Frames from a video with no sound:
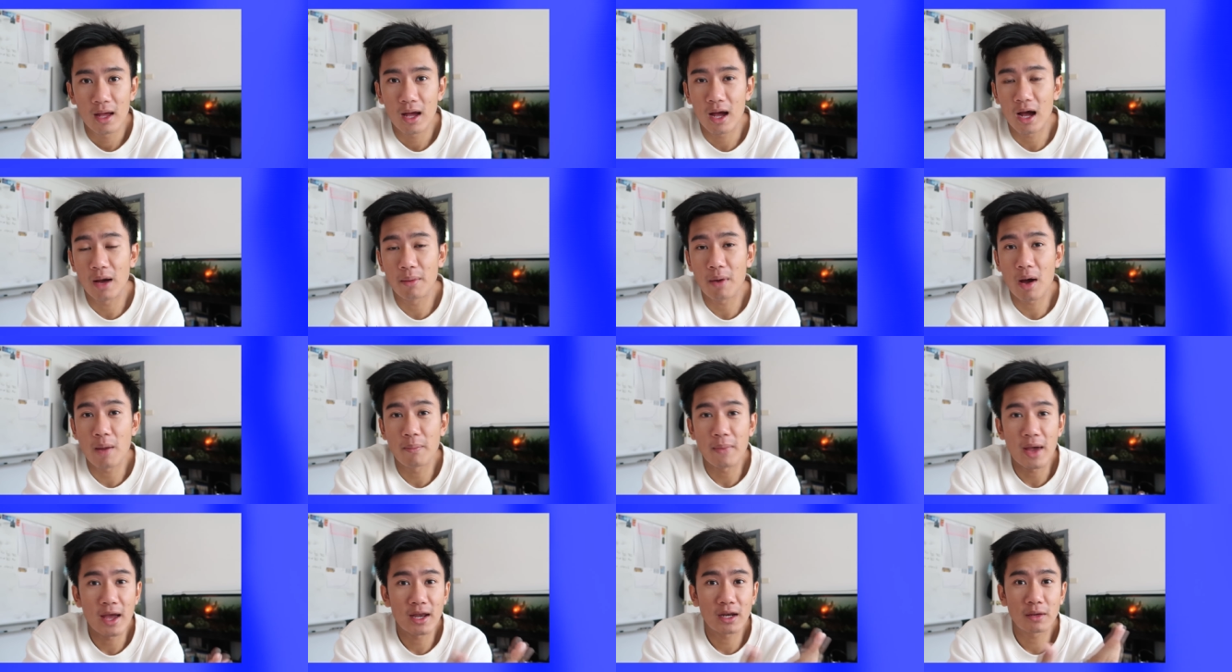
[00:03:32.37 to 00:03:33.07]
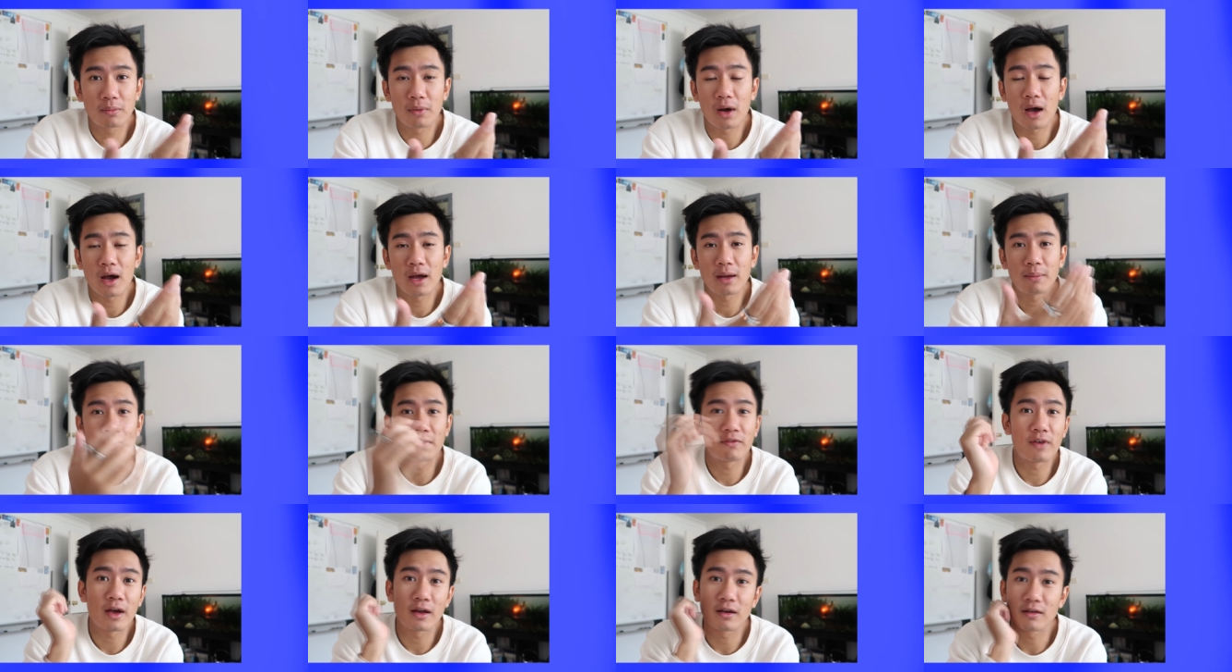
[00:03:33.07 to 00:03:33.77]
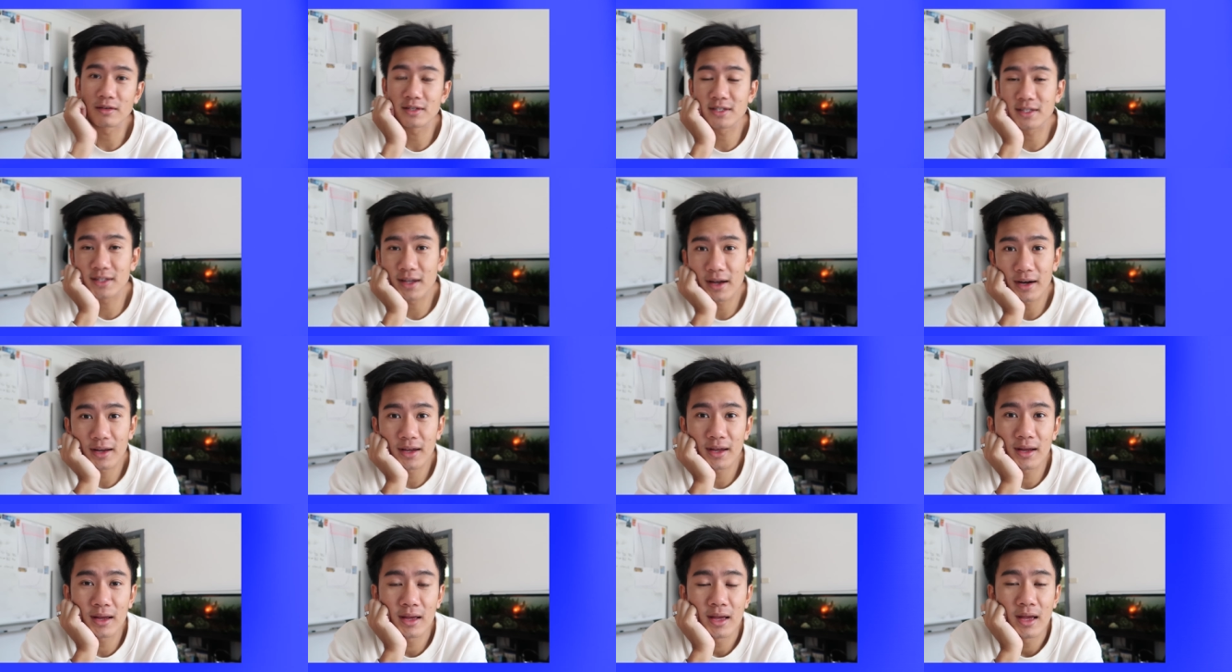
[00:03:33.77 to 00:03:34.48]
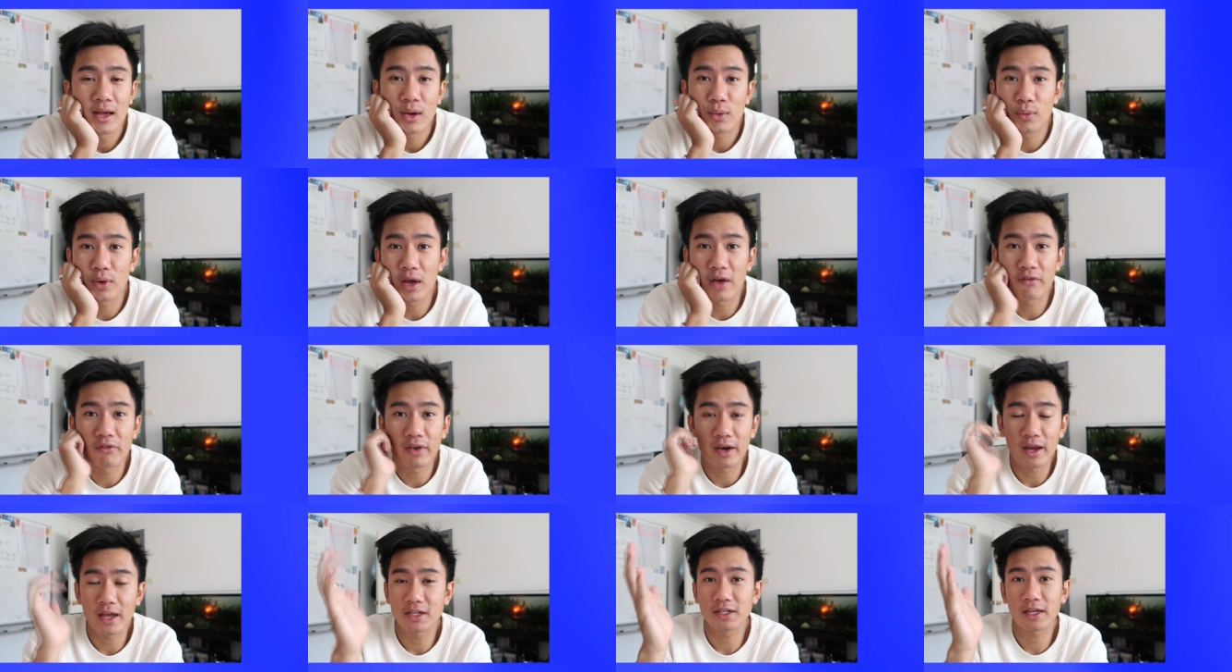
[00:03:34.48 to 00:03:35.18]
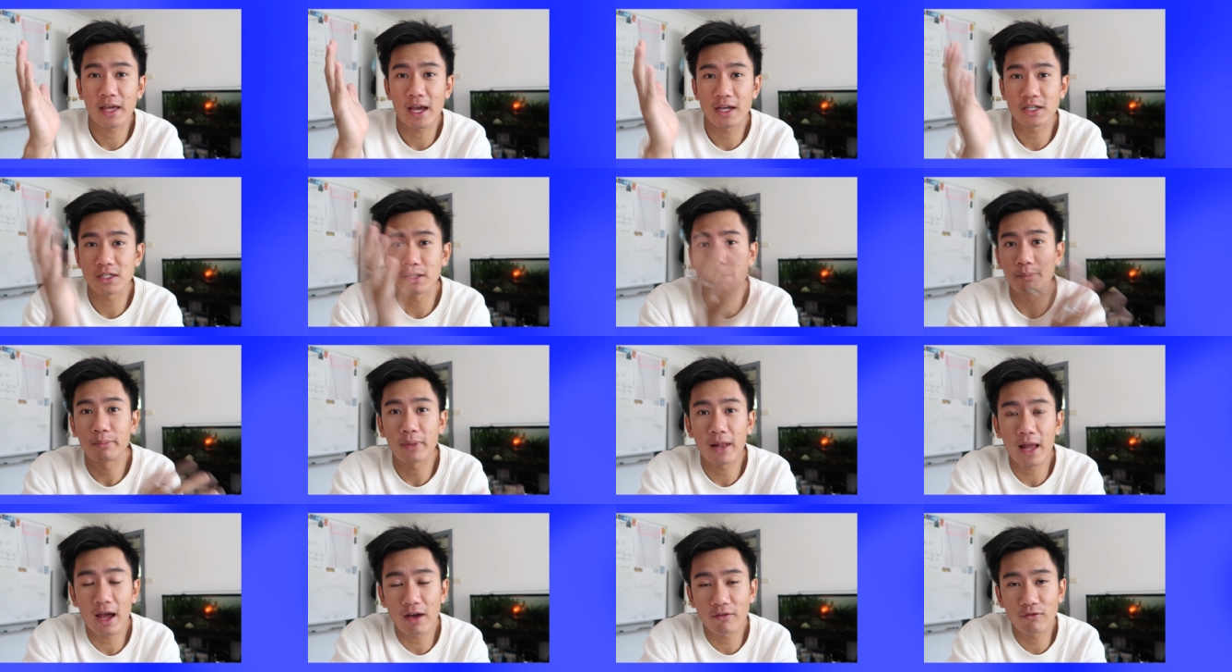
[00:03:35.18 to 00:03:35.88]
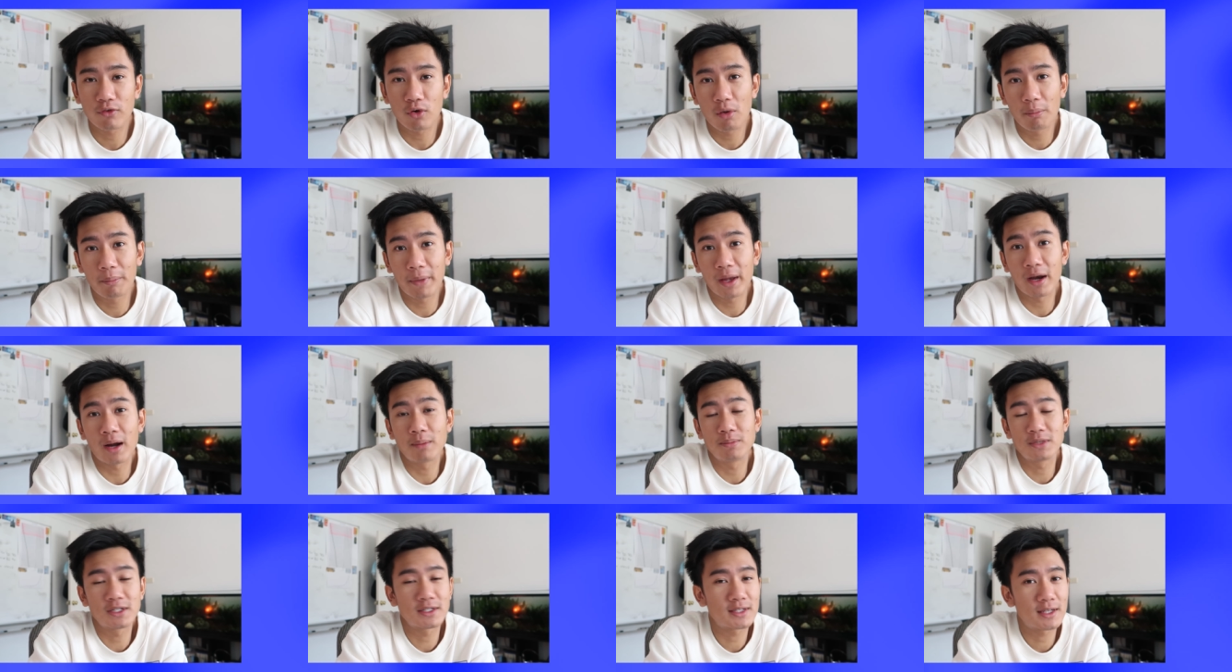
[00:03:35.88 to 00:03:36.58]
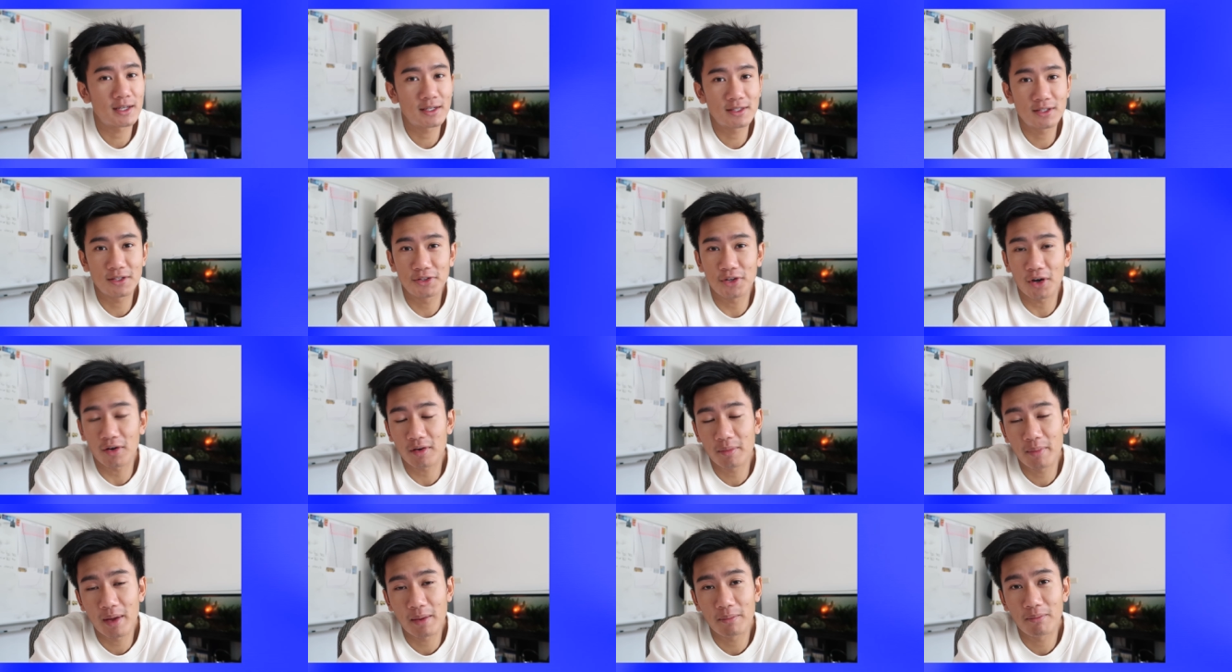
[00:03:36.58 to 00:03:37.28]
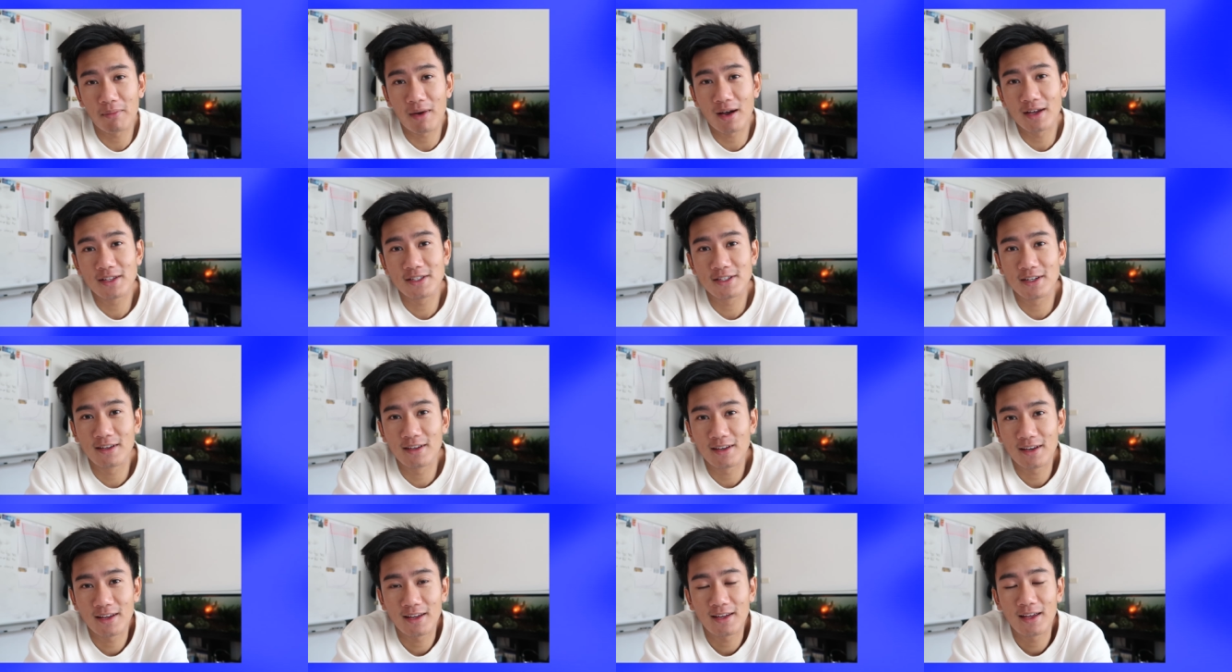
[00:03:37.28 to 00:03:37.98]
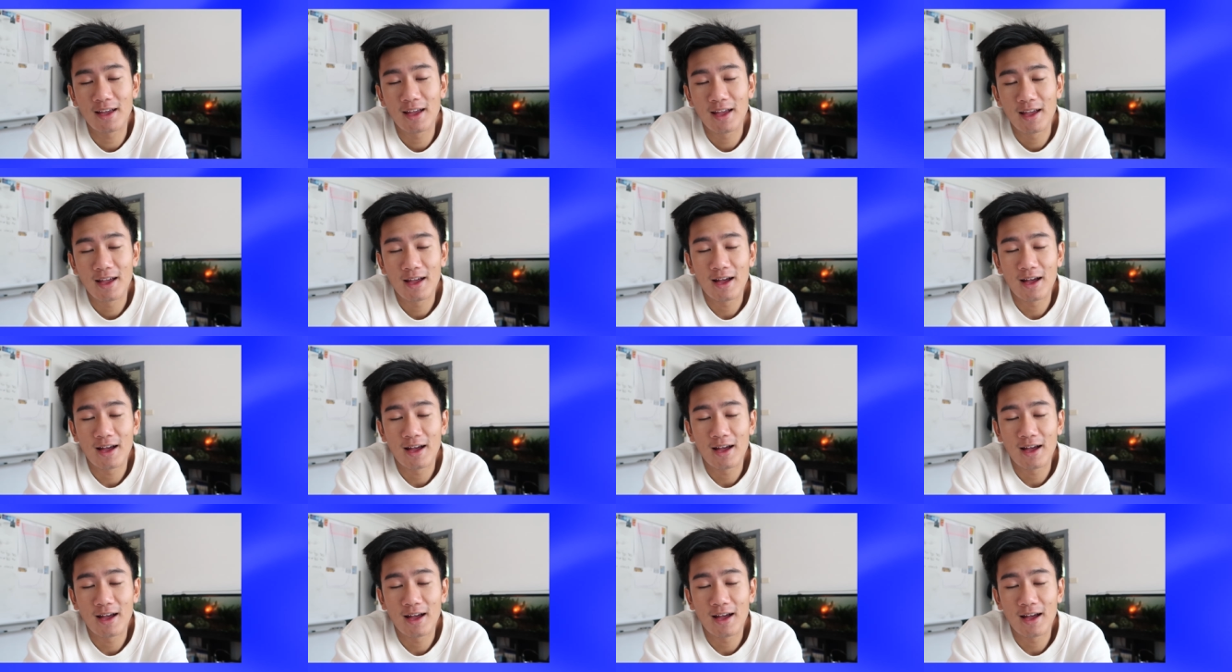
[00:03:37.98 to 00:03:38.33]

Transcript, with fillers: Um, I'm Andy Mai, I'm the founder of Studying. We have an education platform and I'm just here to document my journey